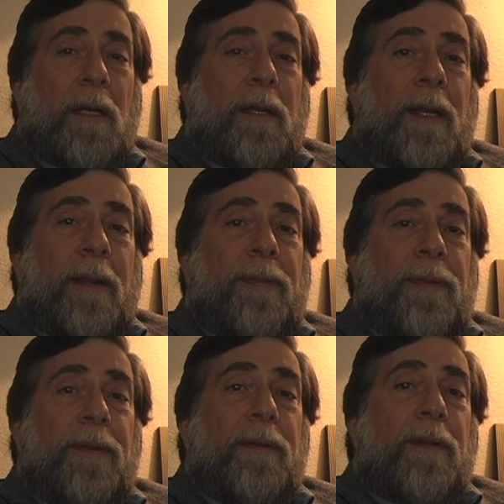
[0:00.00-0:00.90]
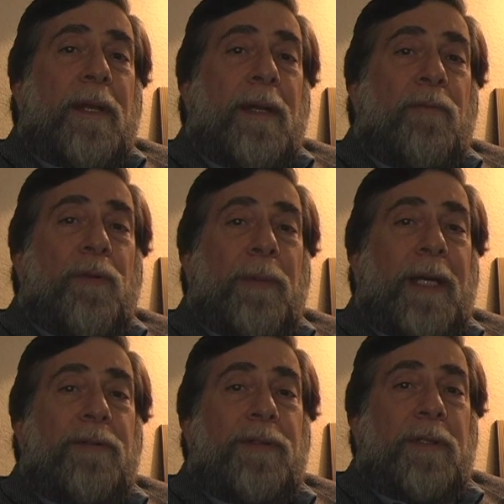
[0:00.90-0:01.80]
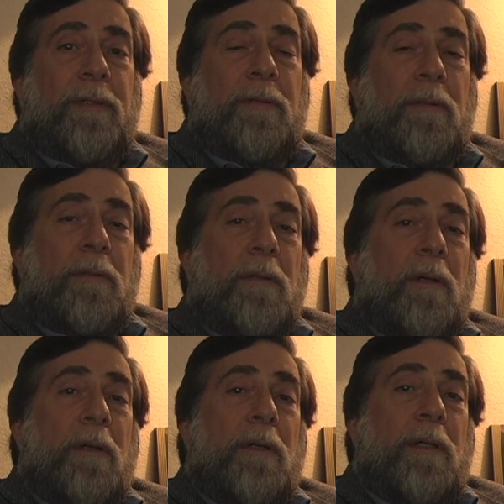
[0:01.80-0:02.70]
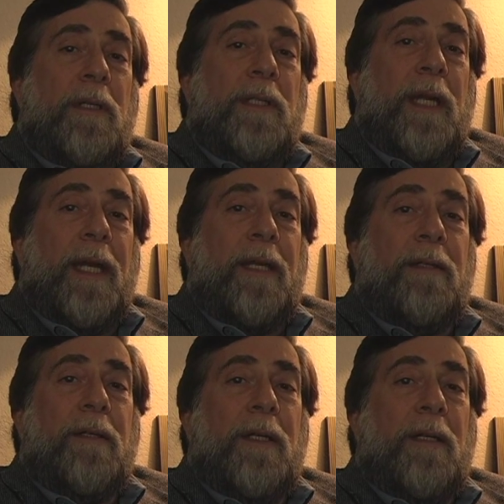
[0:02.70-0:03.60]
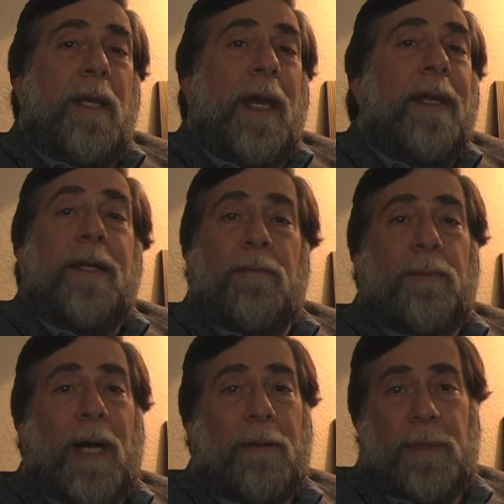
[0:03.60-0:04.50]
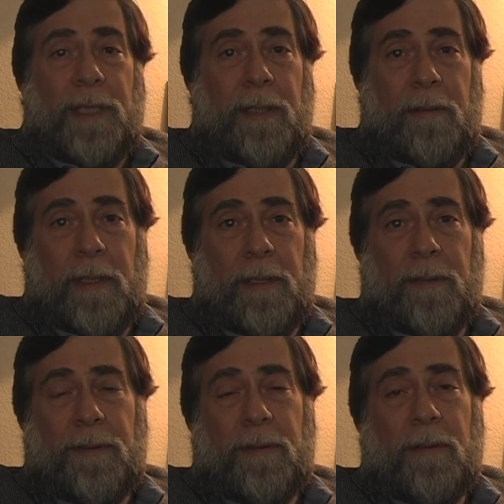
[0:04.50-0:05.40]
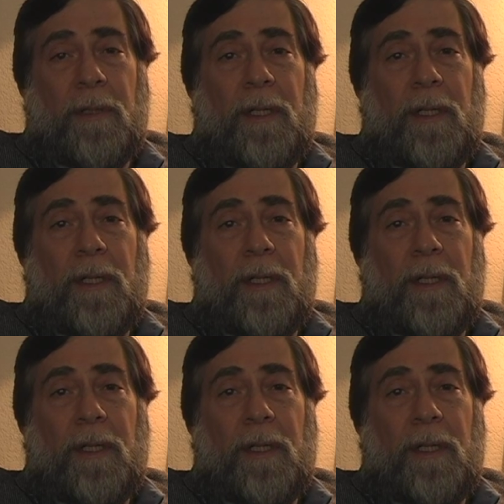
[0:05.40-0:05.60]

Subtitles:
that the information contained in any of my materials,